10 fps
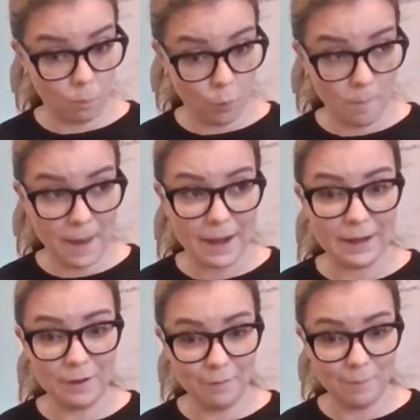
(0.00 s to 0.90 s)

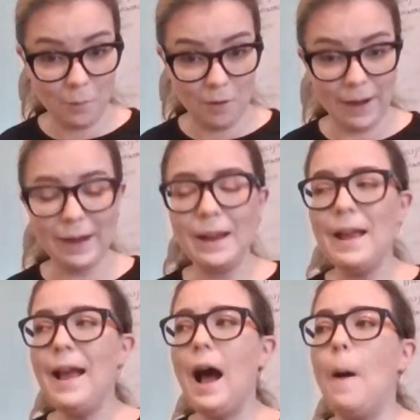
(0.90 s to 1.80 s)
repetitive, boring,
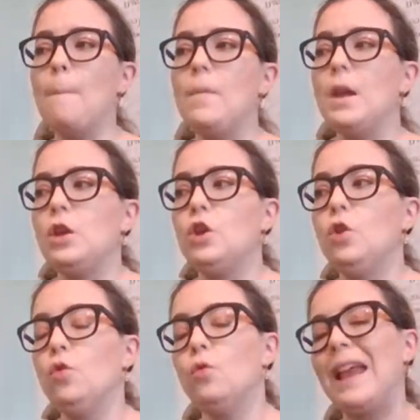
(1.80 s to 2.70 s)

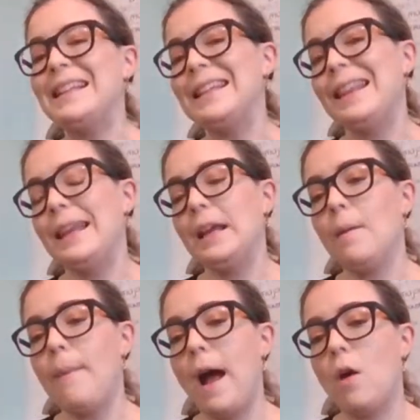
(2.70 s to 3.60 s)
you get to think
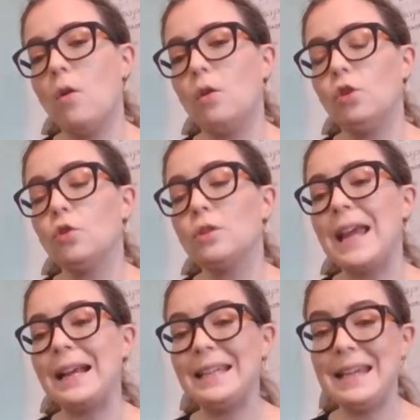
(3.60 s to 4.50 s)
about your
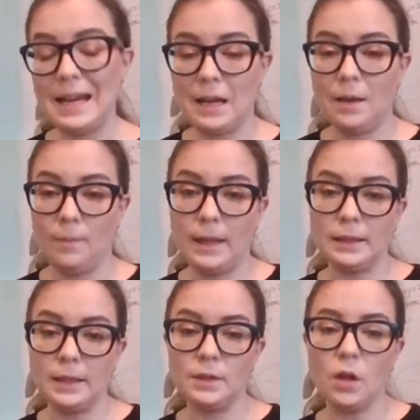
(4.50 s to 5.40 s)
technique,
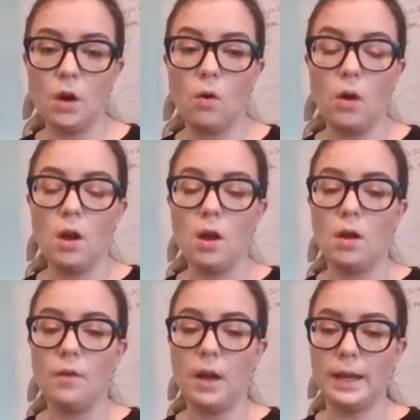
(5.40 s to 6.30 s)
Bentley. So
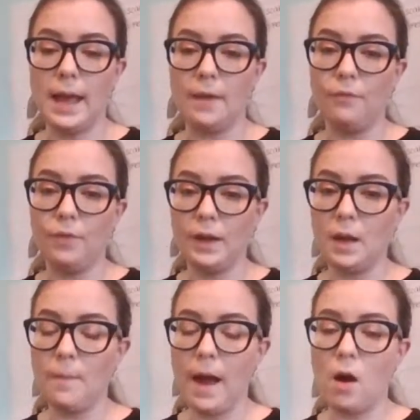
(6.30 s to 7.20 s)
again, think
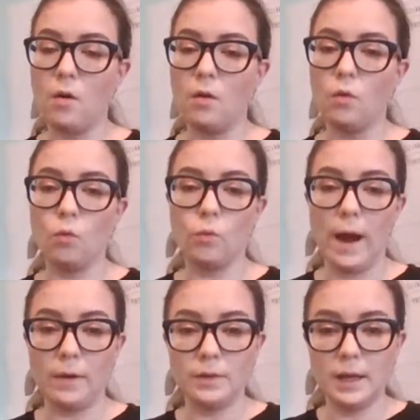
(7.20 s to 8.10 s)
about
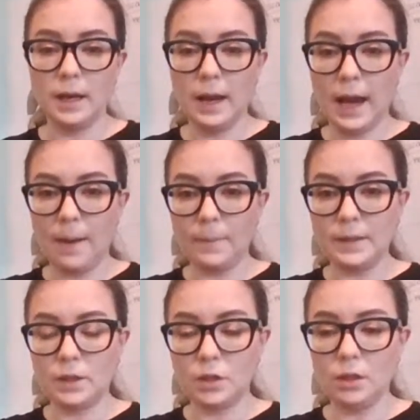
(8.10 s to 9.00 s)
rounded hand
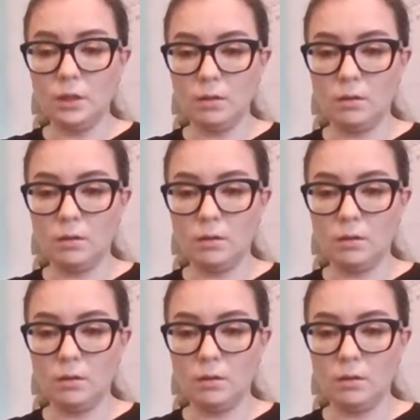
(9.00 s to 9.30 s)
position,